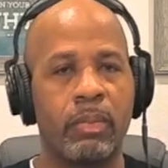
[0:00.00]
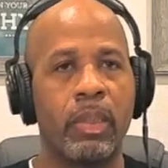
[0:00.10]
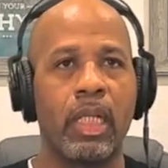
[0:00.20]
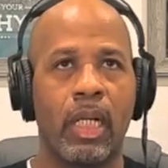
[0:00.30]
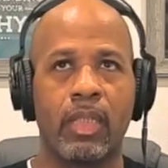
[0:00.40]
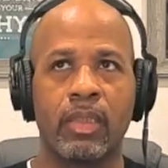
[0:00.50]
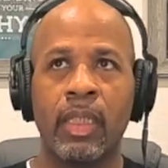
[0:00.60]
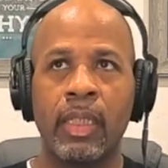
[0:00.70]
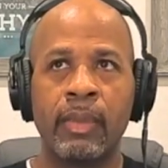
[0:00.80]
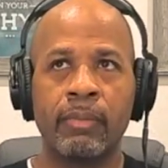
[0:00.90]

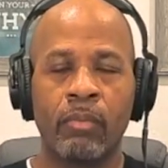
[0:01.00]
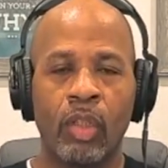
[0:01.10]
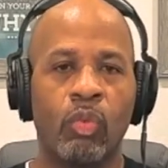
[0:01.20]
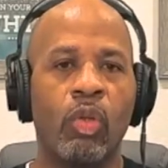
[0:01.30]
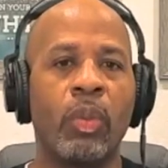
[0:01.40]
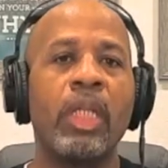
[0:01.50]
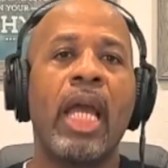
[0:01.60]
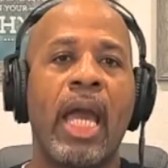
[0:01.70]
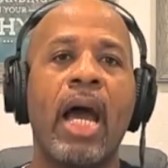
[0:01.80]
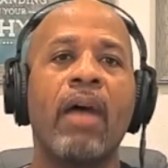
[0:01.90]
because when we
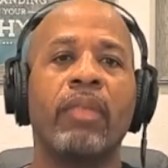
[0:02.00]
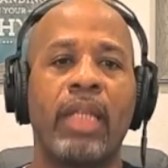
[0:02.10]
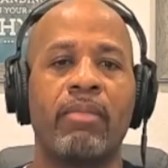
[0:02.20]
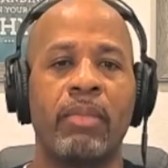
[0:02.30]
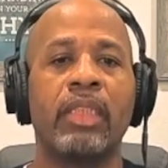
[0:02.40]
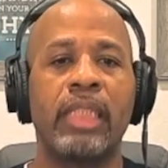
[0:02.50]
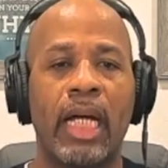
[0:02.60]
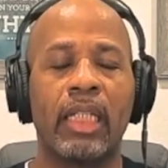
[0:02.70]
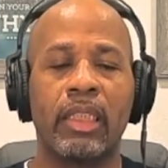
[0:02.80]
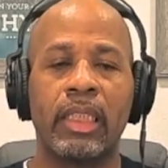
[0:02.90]
have that
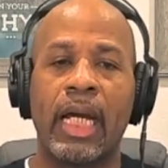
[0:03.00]
mentality,